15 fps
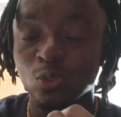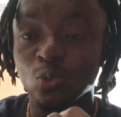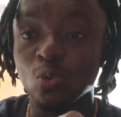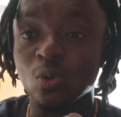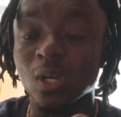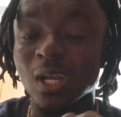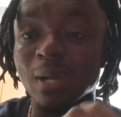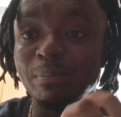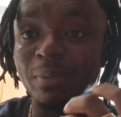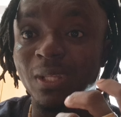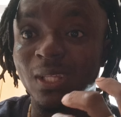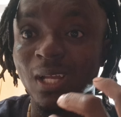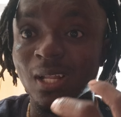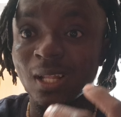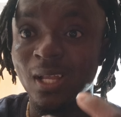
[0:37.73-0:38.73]
to
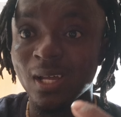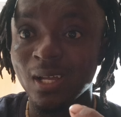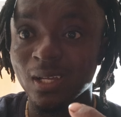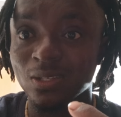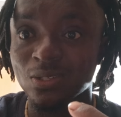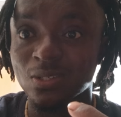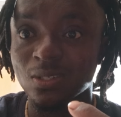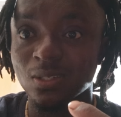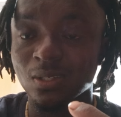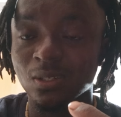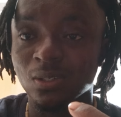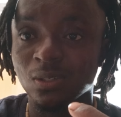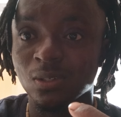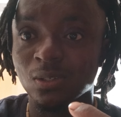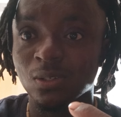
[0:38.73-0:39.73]
capitalize
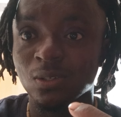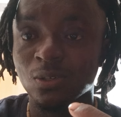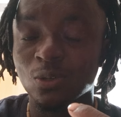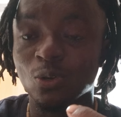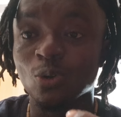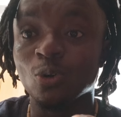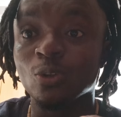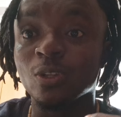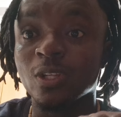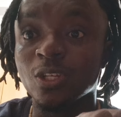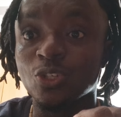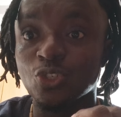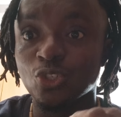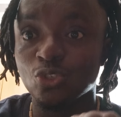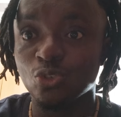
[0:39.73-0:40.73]
or
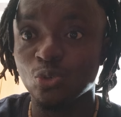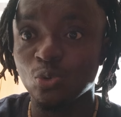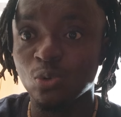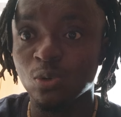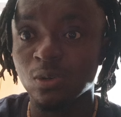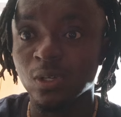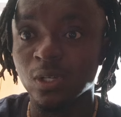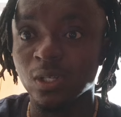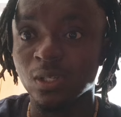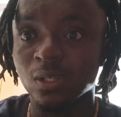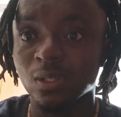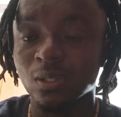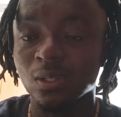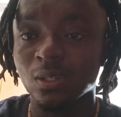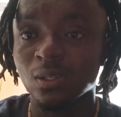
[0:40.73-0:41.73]
destroy
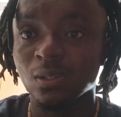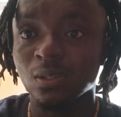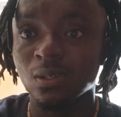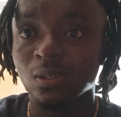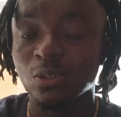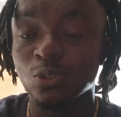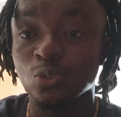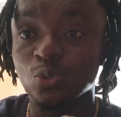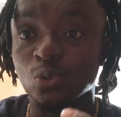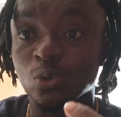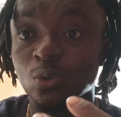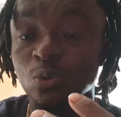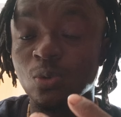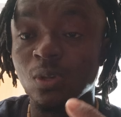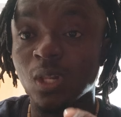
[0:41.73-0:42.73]

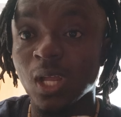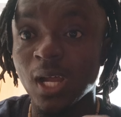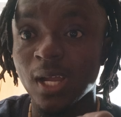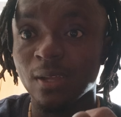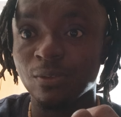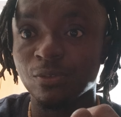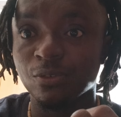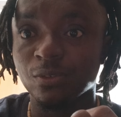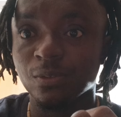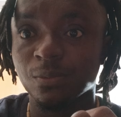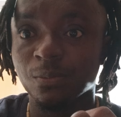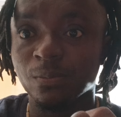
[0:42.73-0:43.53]
your own life.